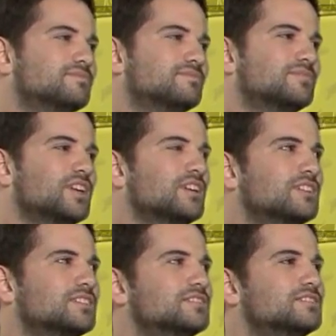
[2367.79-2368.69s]

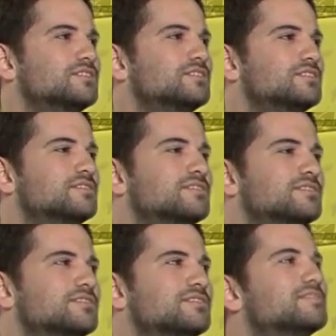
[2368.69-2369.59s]

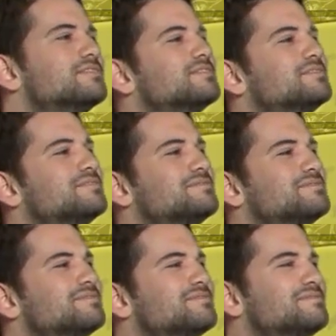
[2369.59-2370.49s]

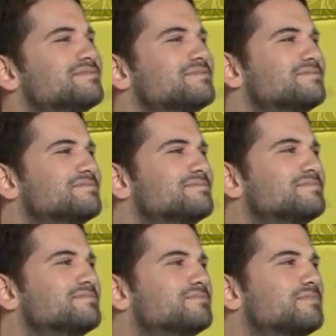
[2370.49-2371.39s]

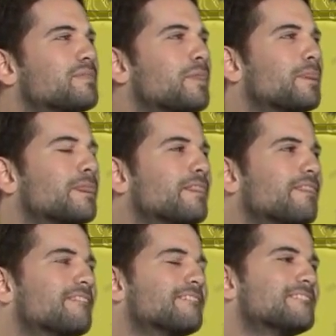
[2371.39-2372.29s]

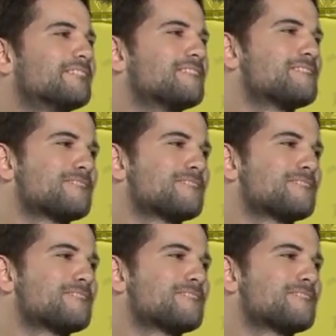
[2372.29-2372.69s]
[no speech]